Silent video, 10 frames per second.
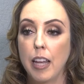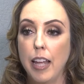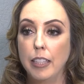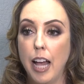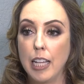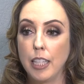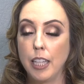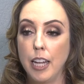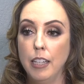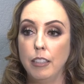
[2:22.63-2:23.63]
And
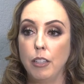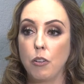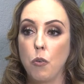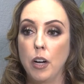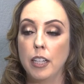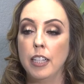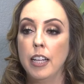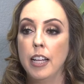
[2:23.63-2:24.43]
lastly, the court